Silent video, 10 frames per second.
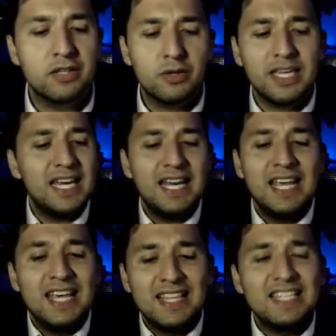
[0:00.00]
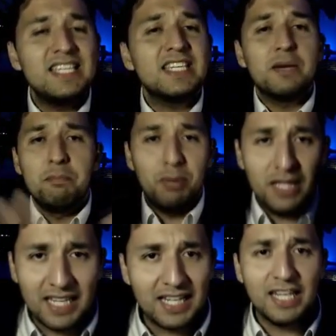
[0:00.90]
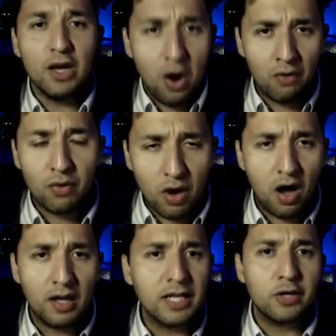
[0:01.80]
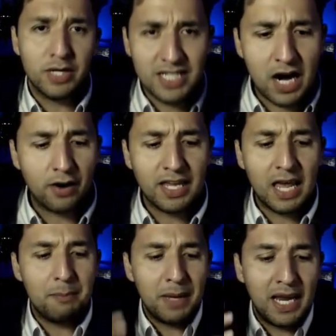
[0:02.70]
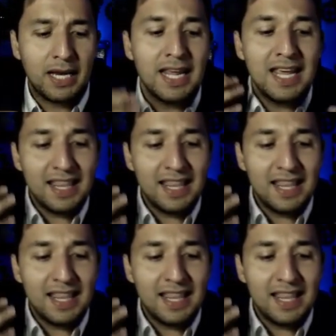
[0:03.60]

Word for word: So again, this is completely overhauling your entire campaign.